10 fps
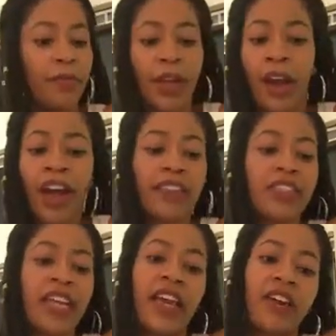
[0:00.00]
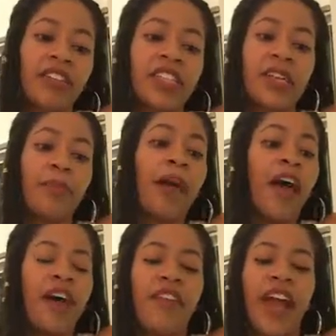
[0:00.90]
We all have to take ownership
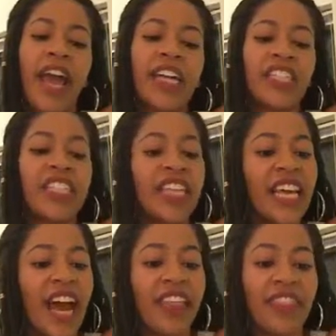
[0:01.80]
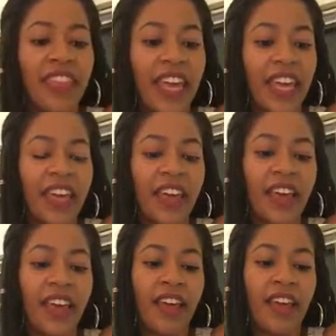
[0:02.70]
of our actions. And I think
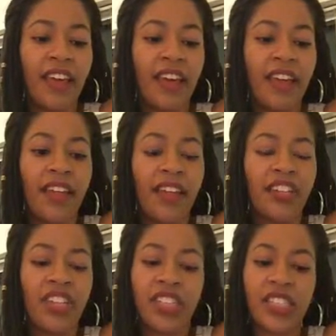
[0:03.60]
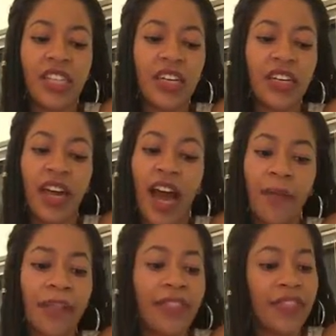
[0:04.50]
just the
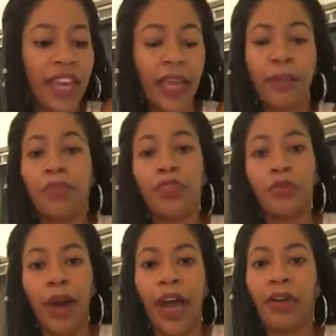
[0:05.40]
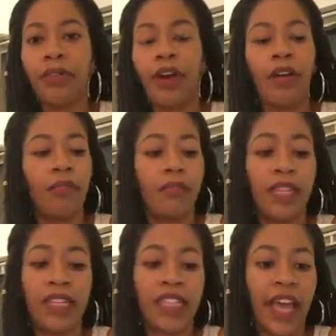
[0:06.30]
common theme throughout
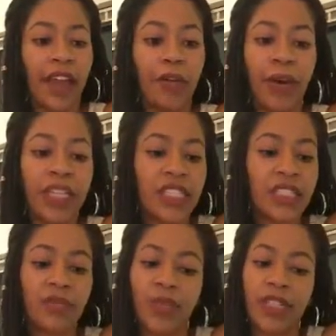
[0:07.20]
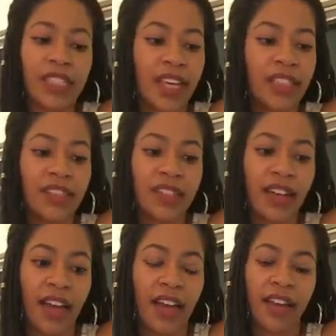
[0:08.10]
these 8 questions we discussed
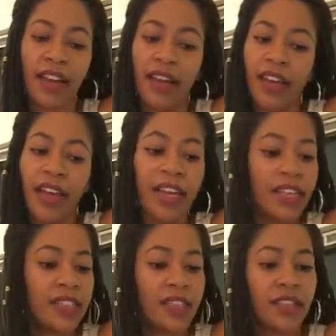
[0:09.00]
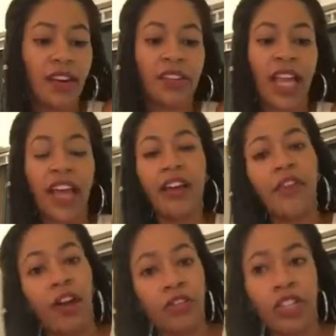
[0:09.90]
tonight is, lack
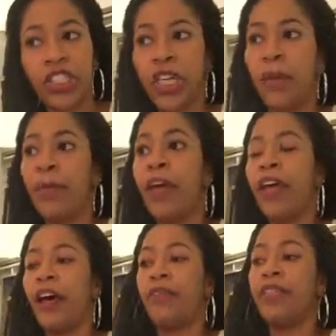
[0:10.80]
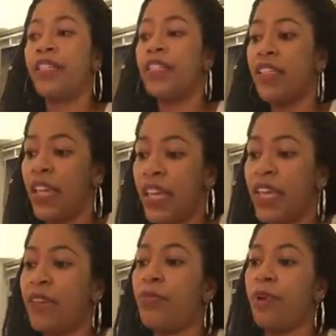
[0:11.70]
of ownership, of this
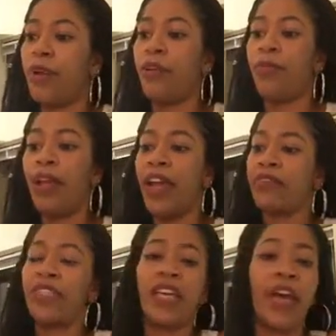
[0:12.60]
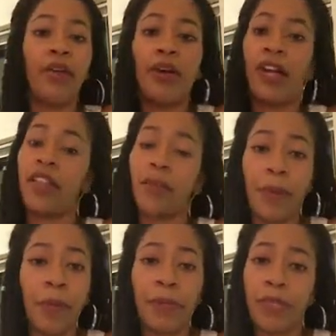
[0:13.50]
need where we have to take on other
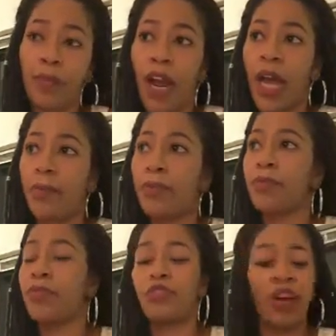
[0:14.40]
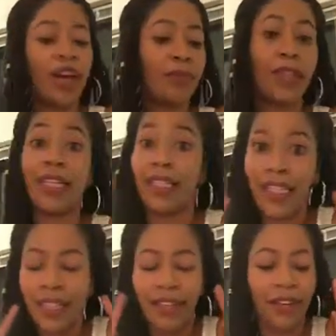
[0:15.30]
people's problems. We're trying to be
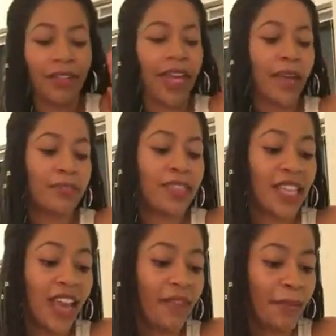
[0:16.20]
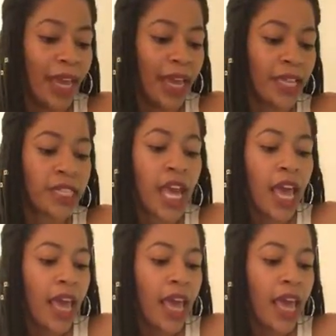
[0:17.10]
these, Captain Save-A-Mans.